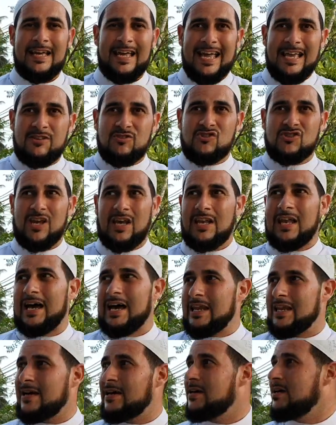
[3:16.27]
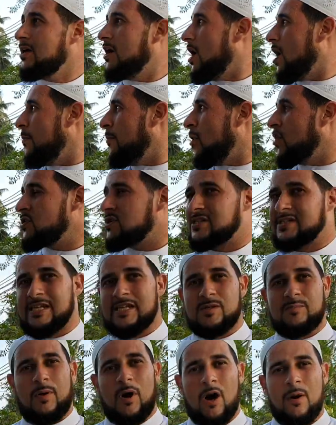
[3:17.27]
in Salalah, amongst
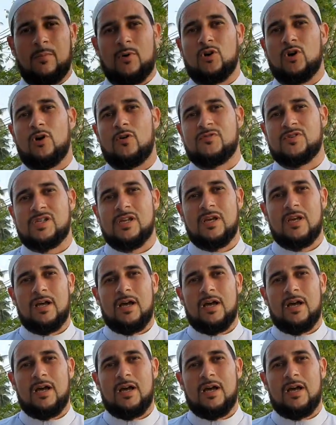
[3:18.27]
these palm groves,